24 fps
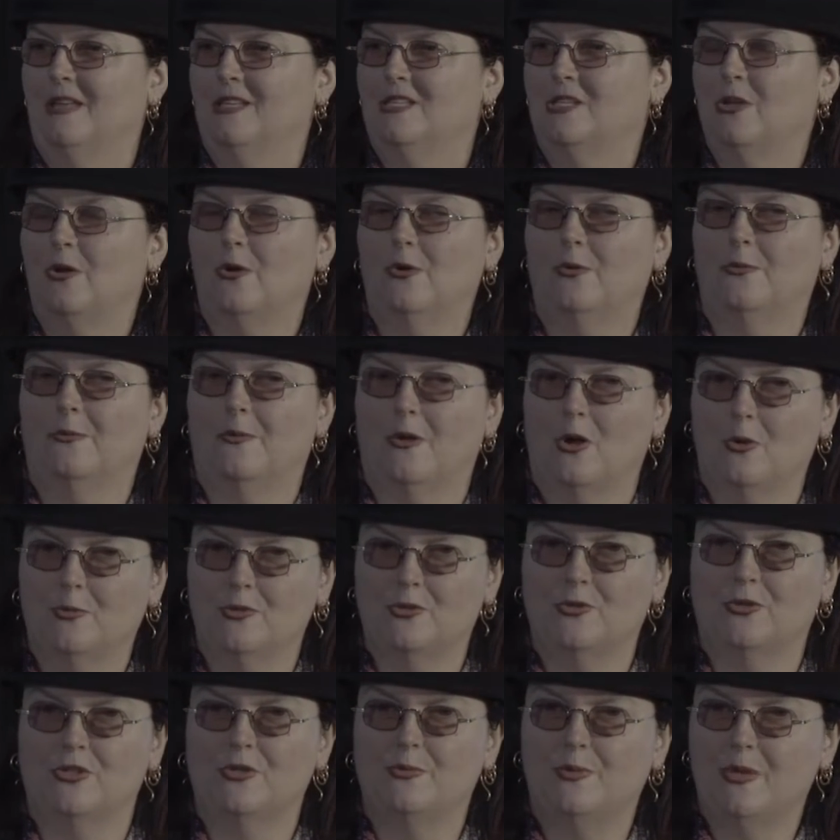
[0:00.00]
So open
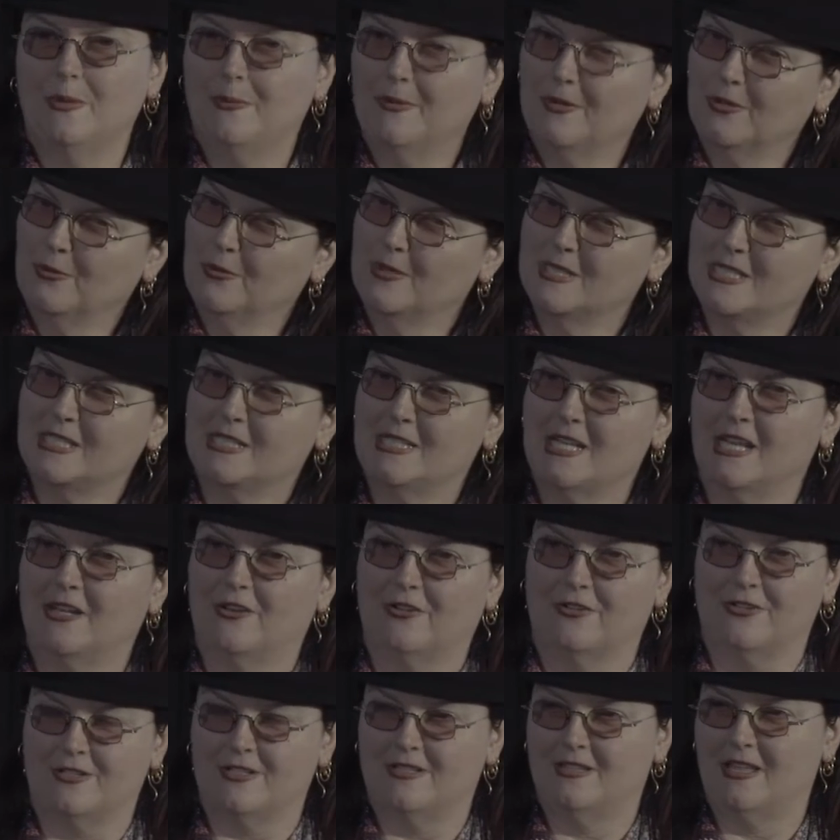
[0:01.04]
source people are risk
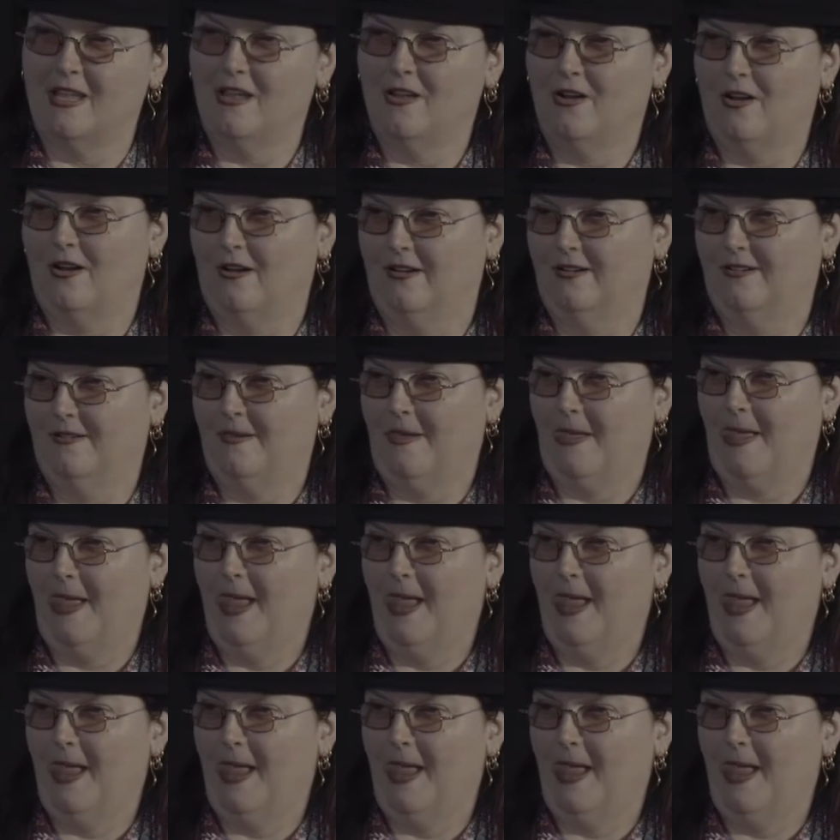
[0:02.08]
takers. They are.